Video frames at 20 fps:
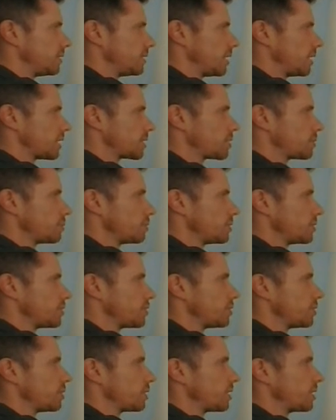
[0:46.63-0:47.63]
The actual
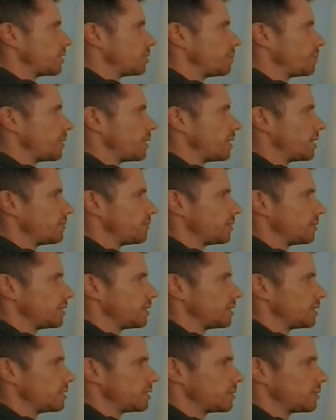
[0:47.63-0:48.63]
circular part of
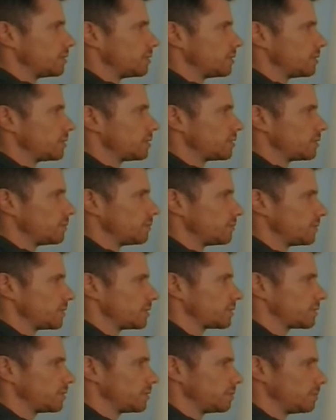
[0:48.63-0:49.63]
it is some of
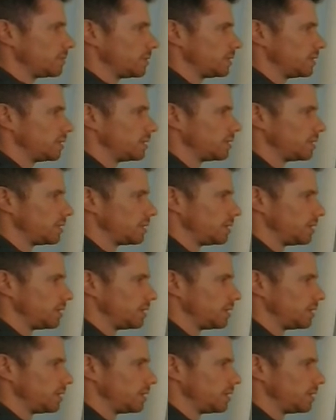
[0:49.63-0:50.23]
it's going to be